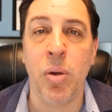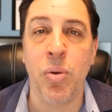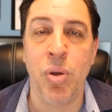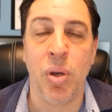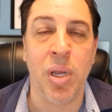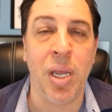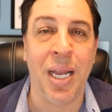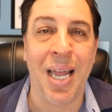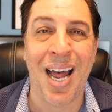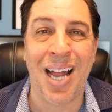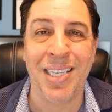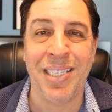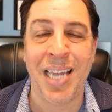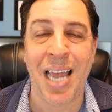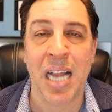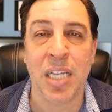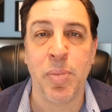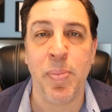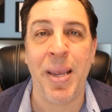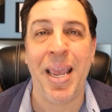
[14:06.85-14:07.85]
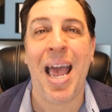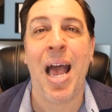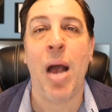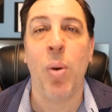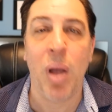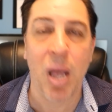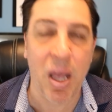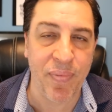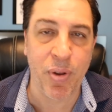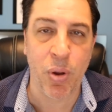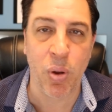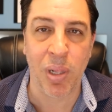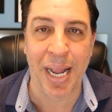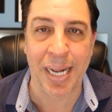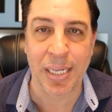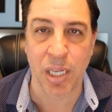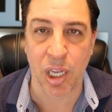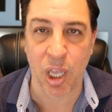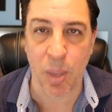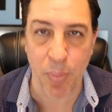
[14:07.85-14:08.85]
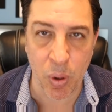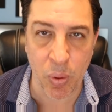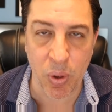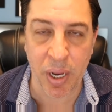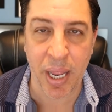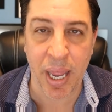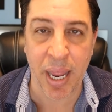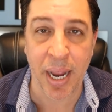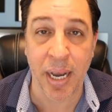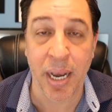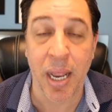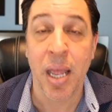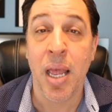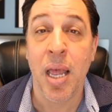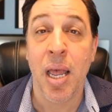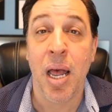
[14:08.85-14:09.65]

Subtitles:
You can contact me however you like to communicate.